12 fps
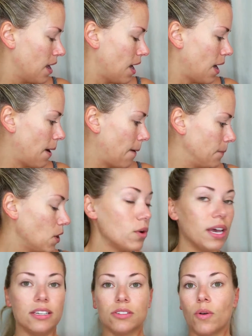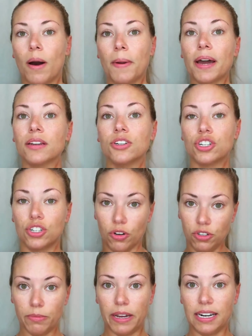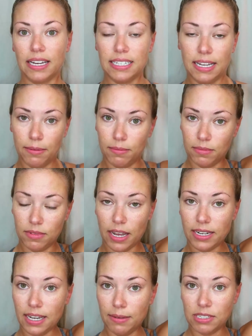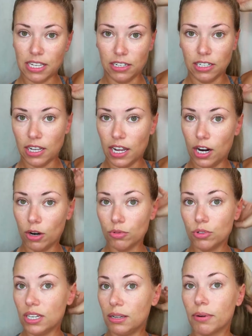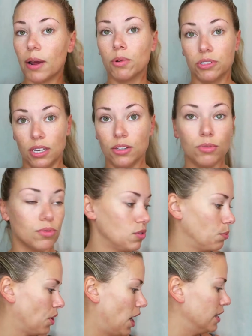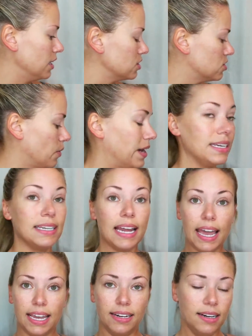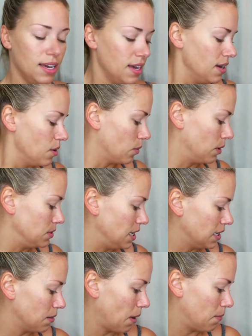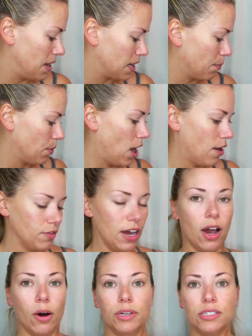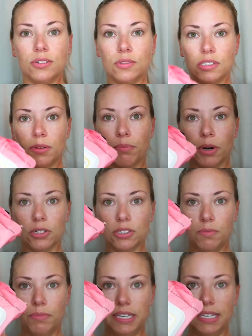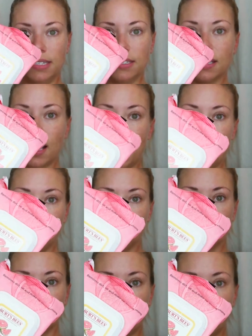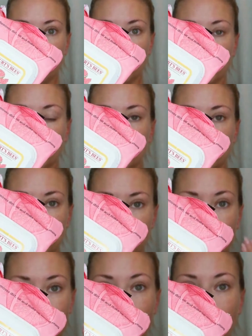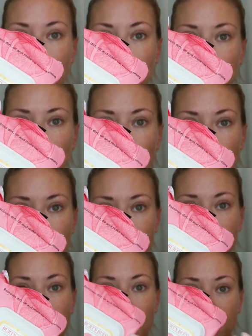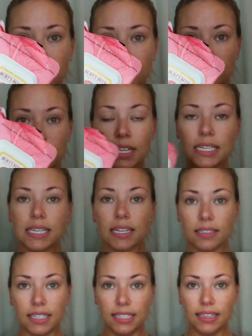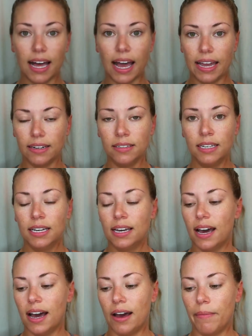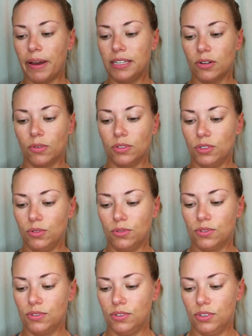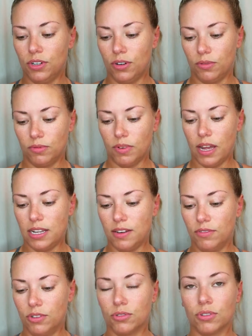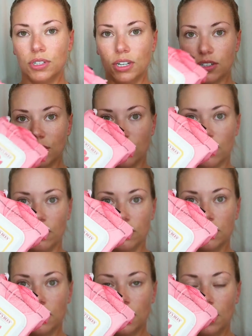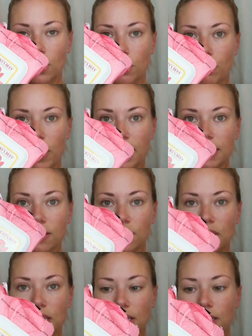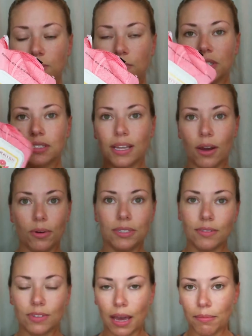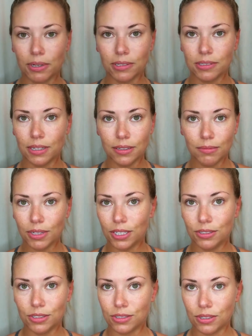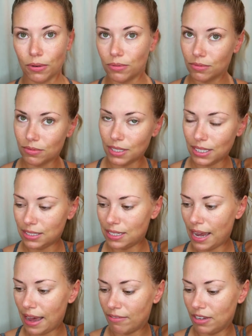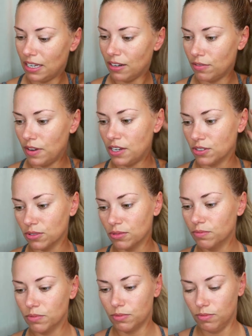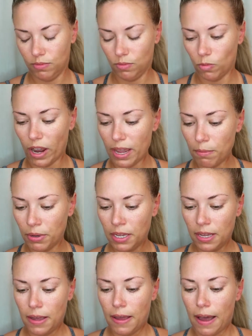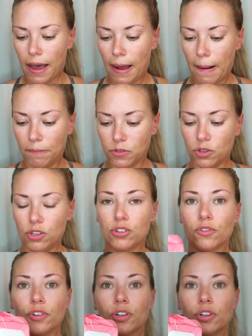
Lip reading: Okay, so I'm not going to show you my nighttime skincare routine, but I will take you through the products. So at night, when I'm taking my makeup off, I always use the Burt's Bees Grapefruit Makeup Remover Wipes. Again, it's a clean line. I don't use, you know, any of the traditional brands of these because they always have chemicals in them that you just don't need to have in a facial wipe. So these are for